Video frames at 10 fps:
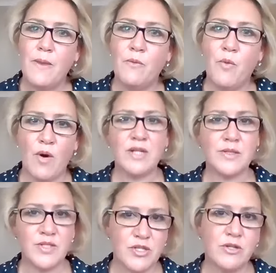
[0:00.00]
what
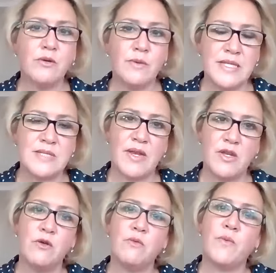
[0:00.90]
it'll do is when
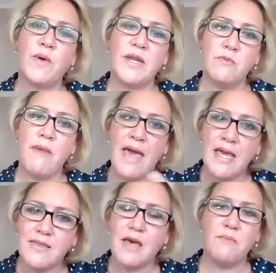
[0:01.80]
you when you
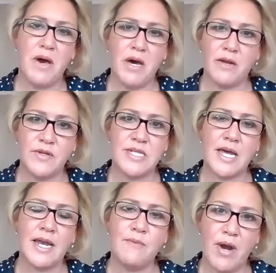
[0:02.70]
make that part of your
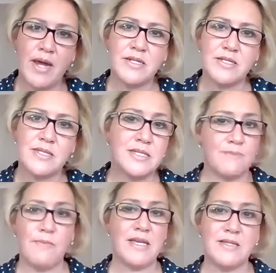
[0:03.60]
daily practice is
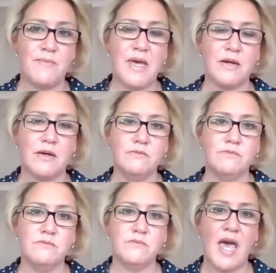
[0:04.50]
it makes it better
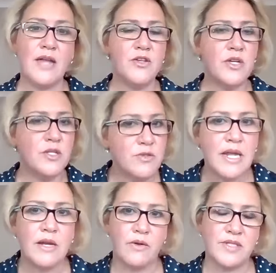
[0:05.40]
and you can do mm. it
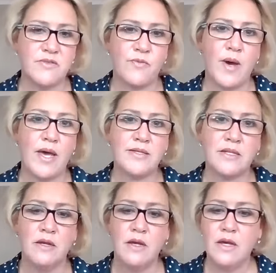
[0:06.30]
in lots of ways
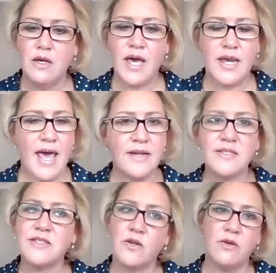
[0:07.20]
and and
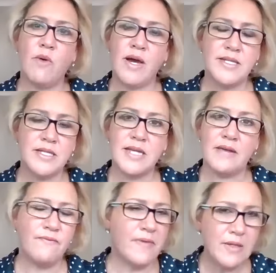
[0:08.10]
anna's so right it,
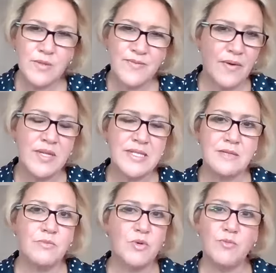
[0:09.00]
it feels very
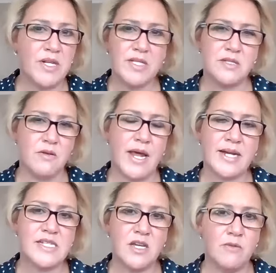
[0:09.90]
simple but it's not
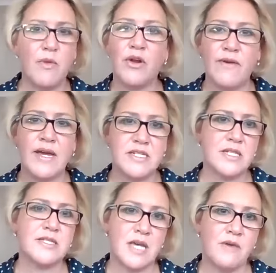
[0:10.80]
actually your motivation
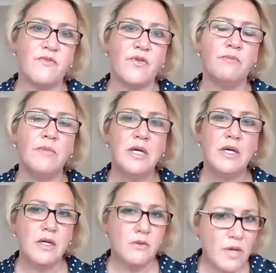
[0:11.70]
does come from
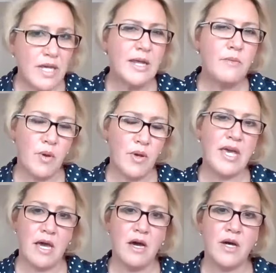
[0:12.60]
really
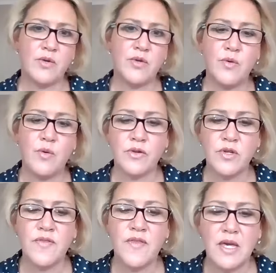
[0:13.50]
working hard on your on
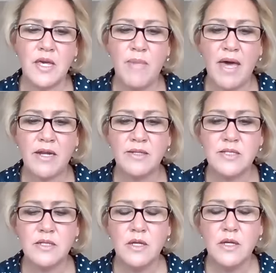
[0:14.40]
your thinking
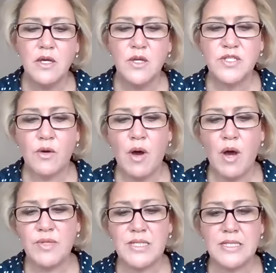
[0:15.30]
patterns. So I
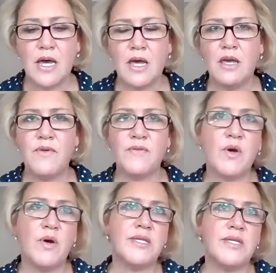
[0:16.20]
would say if you've
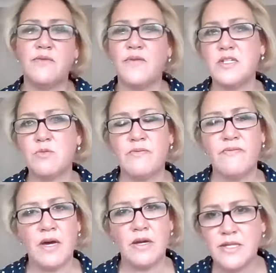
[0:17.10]
got yourself into a
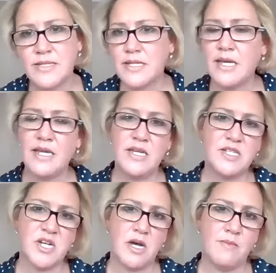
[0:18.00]
funk, you're sitting in your
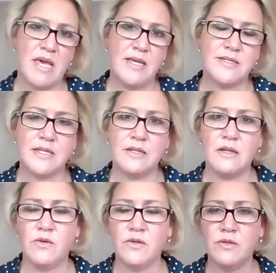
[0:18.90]
jammies and
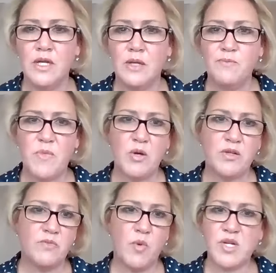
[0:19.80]
you're you're
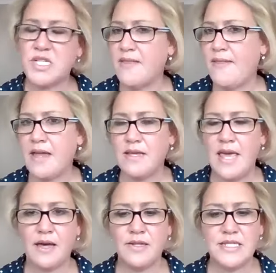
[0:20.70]
watching that
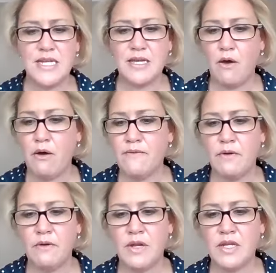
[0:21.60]
count tick
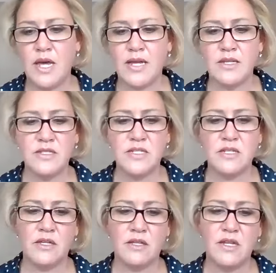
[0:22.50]
over and and
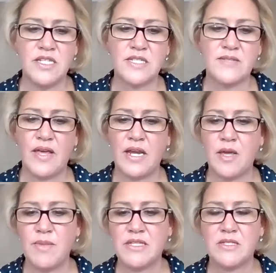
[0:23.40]
you're just feeling a
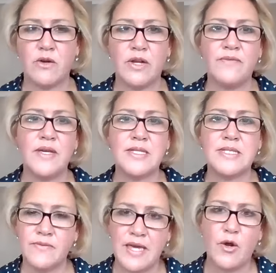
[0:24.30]
bit sorry for
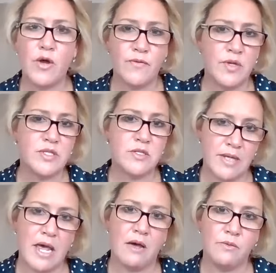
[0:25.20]
yourself. Get over it. Do it
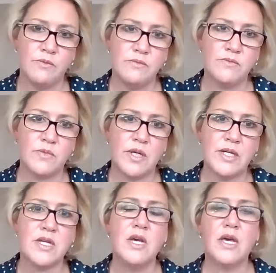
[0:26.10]
now,
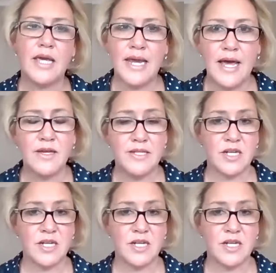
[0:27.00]
right? Get out your